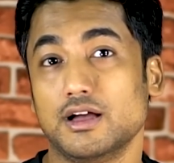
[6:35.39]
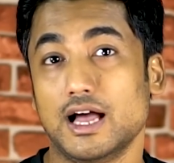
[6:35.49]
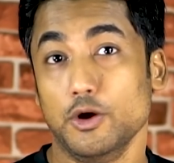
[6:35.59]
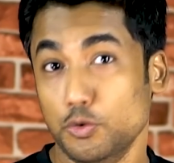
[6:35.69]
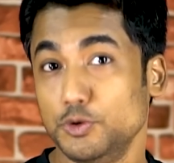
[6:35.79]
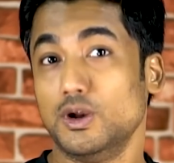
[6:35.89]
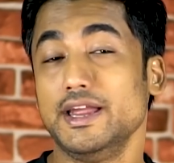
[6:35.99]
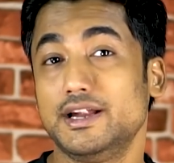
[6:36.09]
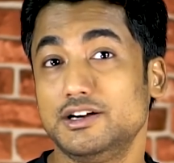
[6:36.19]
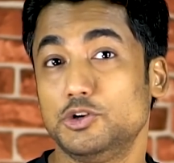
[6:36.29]
I hope you
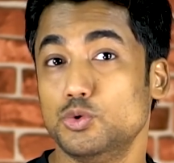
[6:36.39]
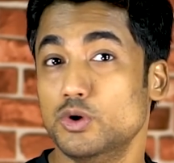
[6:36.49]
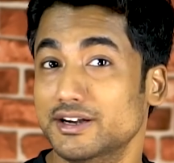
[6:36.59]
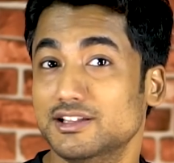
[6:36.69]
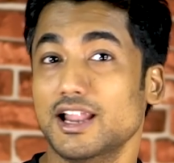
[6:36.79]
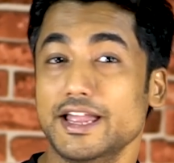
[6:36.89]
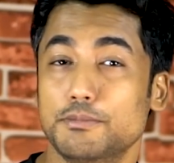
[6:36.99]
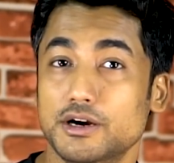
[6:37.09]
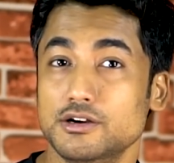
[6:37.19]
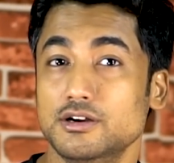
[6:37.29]
like it. Do hit the like
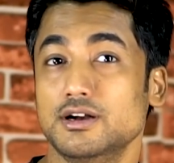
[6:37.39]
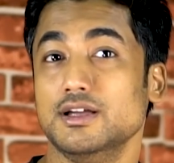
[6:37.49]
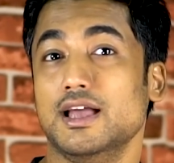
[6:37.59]
button.